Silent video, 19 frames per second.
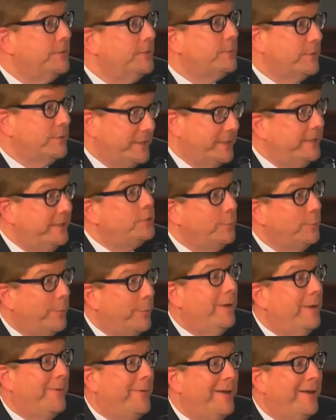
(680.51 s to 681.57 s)
with teacher
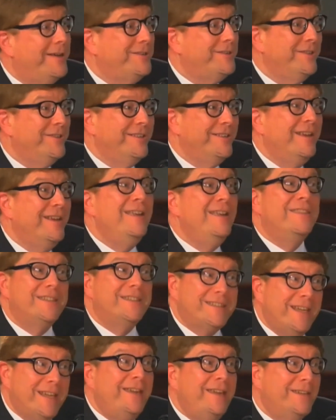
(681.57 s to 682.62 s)
preparation, the
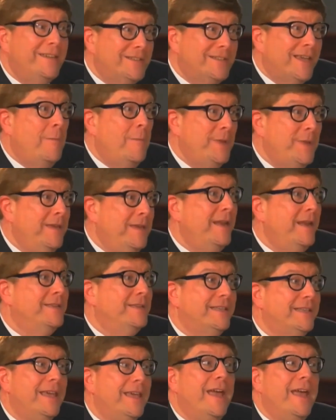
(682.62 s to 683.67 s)
state has come in
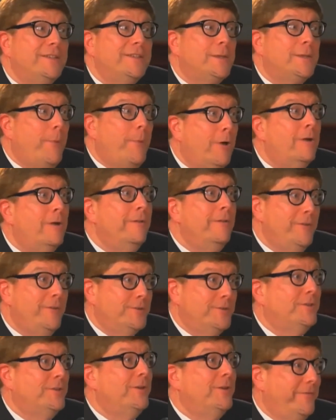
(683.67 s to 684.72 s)
and said, as a part of
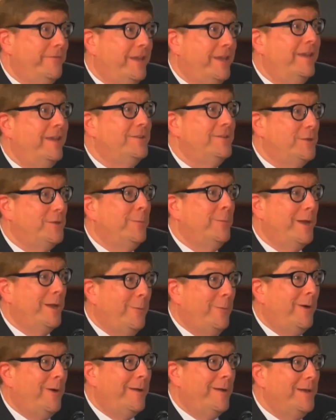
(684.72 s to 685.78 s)
your certification
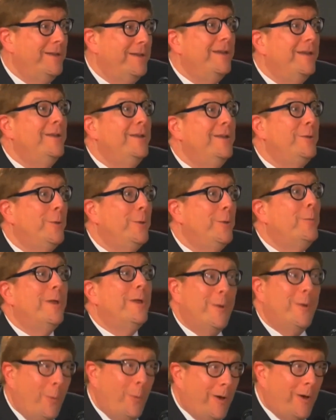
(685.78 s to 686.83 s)
requirement, you're
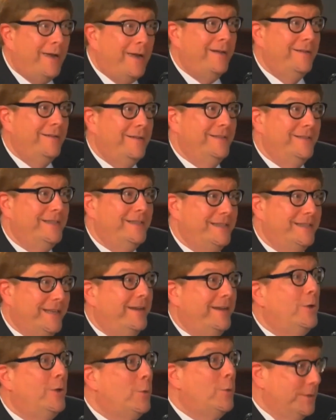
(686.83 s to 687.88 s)
required to
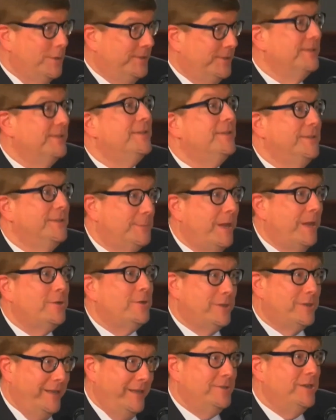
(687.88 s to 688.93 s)
take courses in
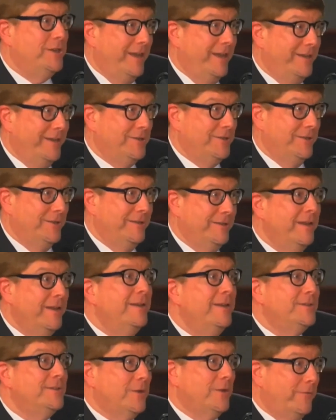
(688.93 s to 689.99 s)
special education.
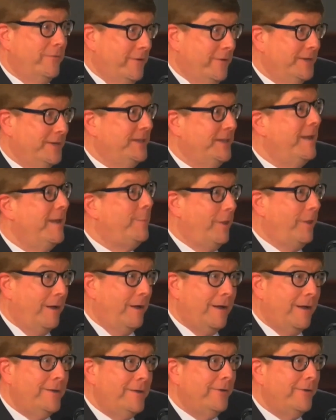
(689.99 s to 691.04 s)
So for example,
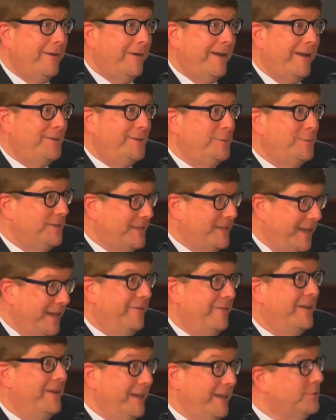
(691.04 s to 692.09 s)
our undergraduates have
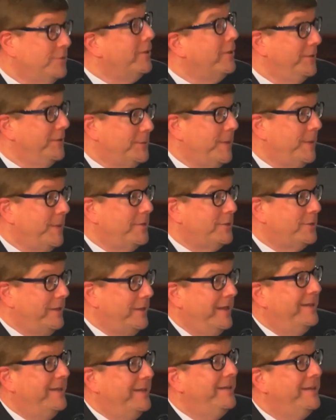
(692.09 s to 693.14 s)
an intro to
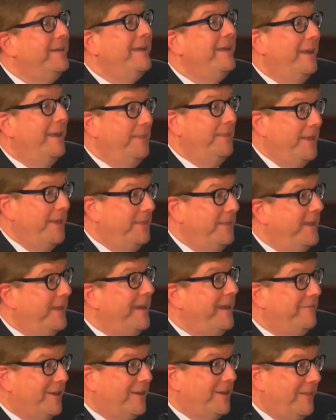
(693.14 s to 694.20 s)
special ed, and then they
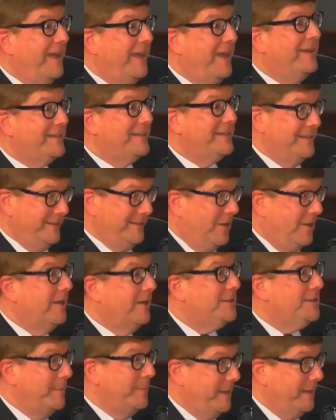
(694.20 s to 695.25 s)
have a class that
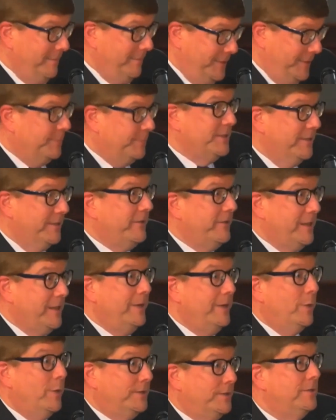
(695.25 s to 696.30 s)
talks about
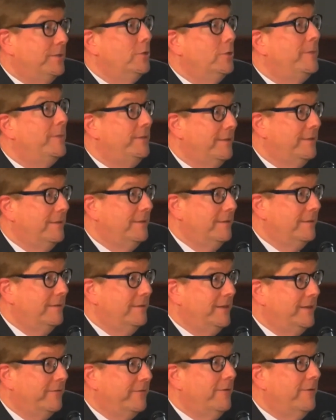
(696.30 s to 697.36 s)
specifically what to do about the
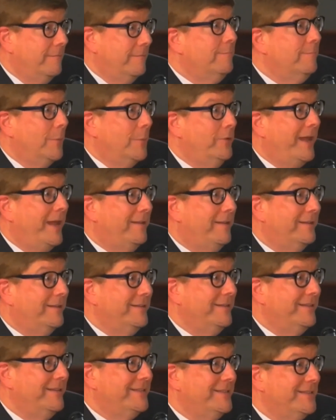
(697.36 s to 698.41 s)
different
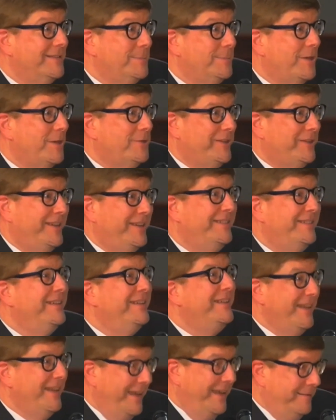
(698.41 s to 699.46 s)
modalities in special ed
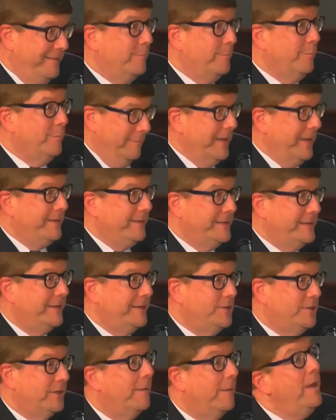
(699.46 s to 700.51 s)
and
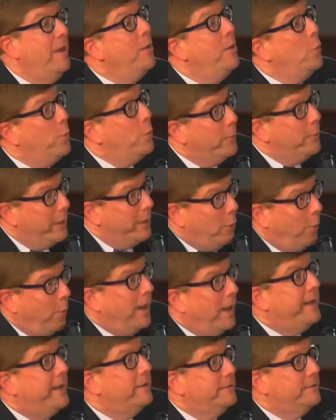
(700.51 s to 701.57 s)
teaching. We're
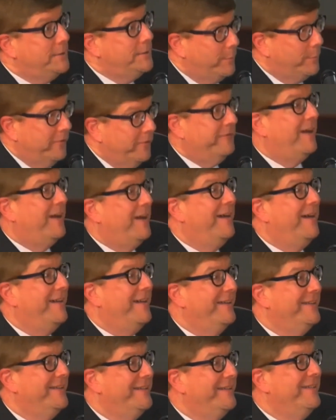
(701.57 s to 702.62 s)
required to
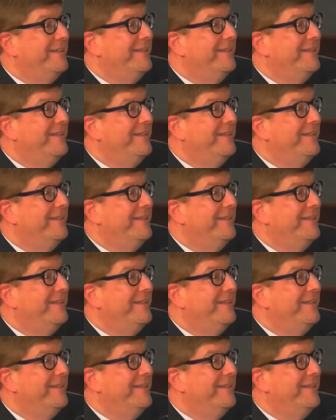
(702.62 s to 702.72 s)
provide